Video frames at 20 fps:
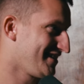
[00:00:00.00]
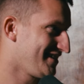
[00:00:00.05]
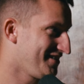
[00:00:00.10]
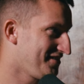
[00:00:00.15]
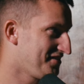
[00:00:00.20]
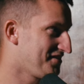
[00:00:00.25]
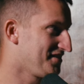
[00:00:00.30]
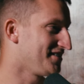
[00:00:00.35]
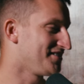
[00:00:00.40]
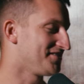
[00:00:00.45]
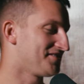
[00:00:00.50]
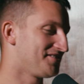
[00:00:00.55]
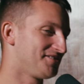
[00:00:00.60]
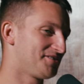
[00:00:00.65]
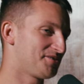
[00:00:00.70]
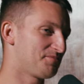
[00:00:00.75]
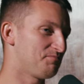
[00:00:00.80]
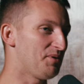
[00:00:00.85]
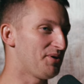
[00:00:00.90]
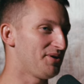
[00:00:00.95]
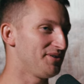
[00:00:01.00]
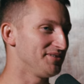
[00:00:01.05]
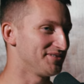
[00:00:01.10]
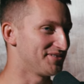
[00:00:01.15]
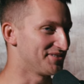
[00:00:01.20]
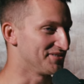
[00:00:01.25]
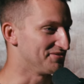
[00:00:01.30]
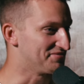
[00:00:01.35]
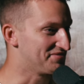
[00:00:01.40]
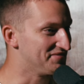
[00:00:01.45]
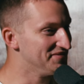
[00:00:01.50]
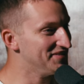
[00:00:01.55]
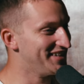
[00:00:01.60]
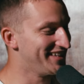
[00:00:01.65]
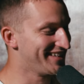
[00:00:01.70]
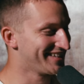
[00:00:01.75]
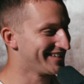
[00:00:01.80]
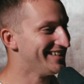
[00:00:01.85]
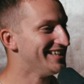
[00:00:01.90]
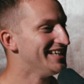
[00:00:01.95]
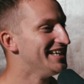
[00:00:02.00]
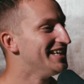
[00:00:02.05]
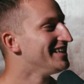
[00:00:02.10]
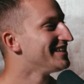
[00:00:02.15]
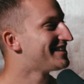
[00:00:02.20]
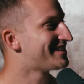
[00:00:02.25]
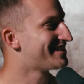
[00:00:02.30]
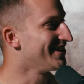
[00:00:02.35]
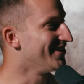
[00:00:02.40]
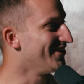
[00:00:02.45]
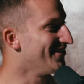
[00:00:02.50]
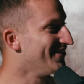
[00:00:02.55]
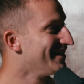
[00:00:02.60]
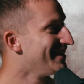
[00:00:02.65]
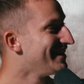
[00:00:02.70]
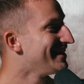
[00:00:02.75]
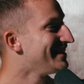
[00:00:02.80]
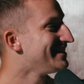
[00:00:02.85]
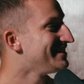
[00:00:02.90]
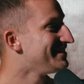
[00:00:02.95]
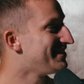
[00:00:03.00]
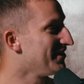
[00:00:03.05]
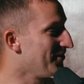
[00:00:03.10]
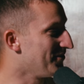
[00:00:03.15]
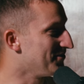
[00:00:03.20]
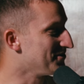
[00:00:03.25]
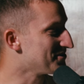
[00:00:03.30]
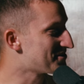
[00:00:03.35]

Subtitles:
The spawns of so those